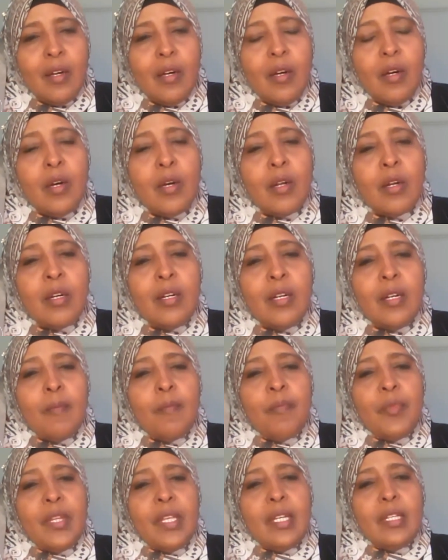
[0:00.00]
or
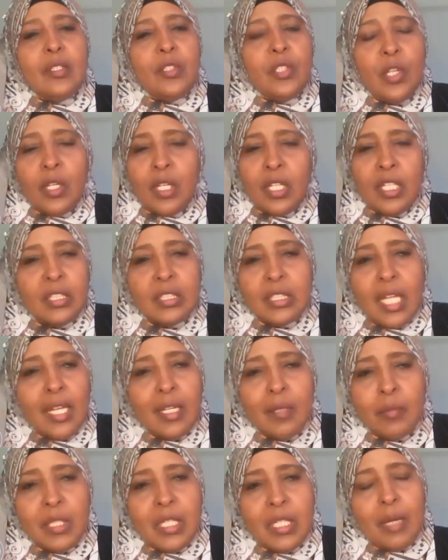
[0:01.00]
don't
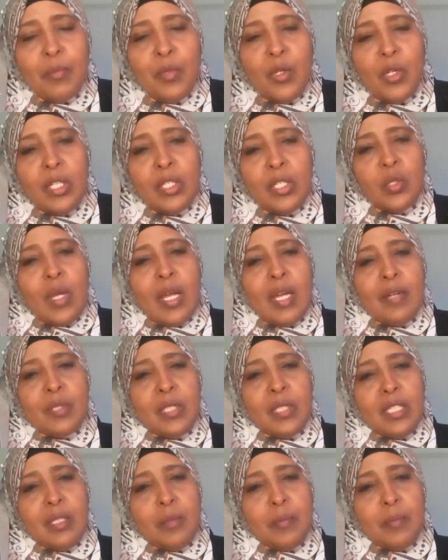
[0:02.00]
tell me I'm going to have
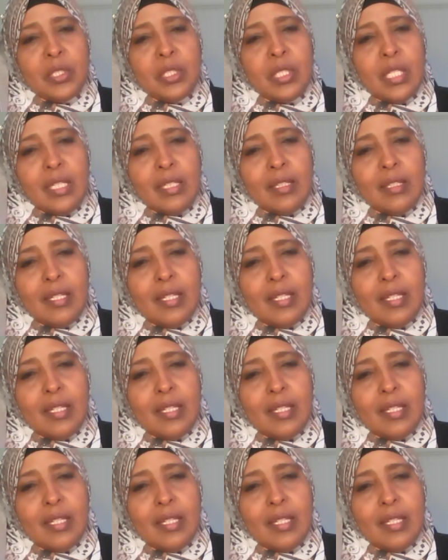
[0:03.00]
30%.